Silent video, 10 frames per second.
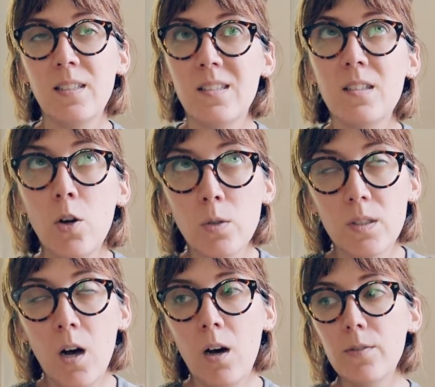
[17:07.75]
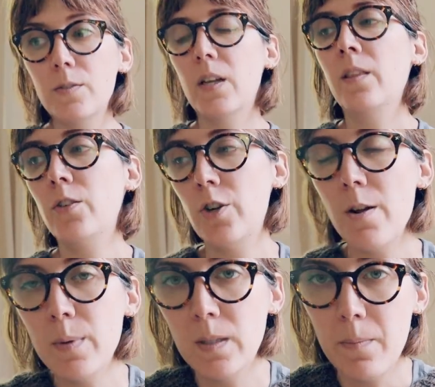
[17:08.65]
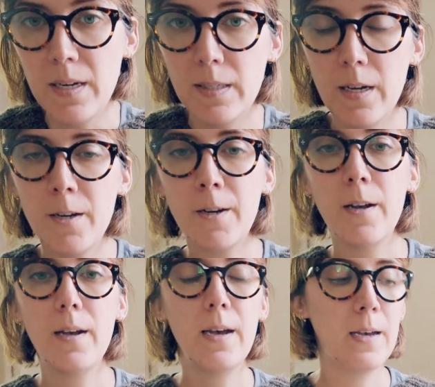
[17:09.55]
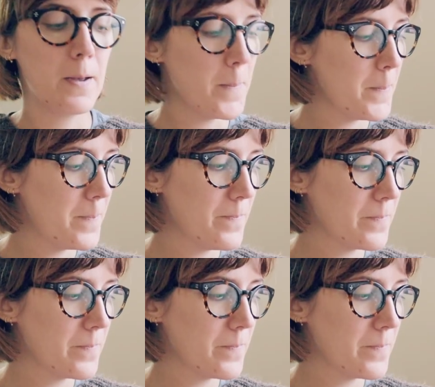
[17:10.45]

It's so soft, and the drape is amazing. Um,